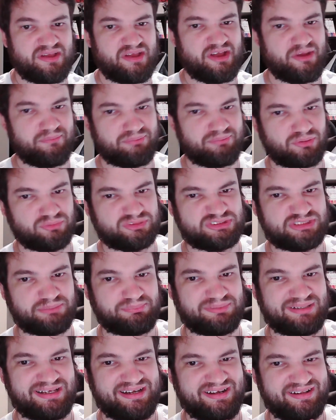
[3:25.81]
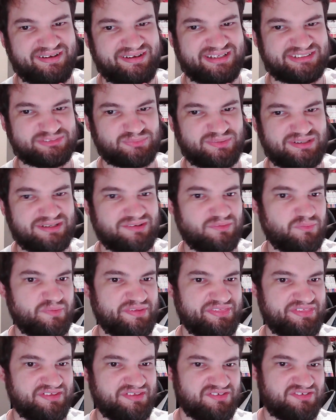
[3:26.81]
approach the planet as well,
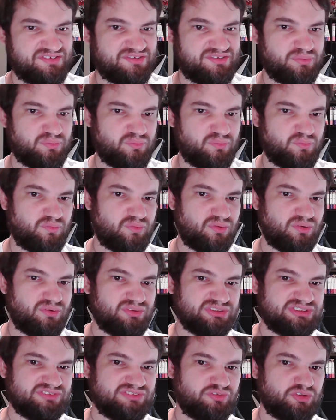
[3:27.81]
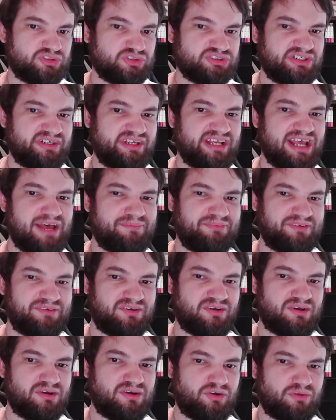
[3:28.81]
with this world's version of Captain
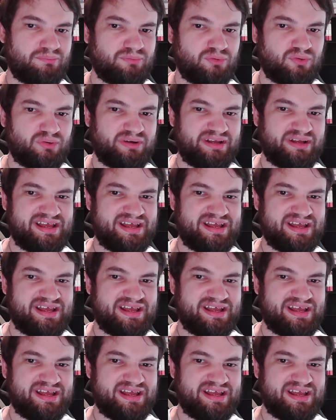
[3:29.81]
Connor aboard.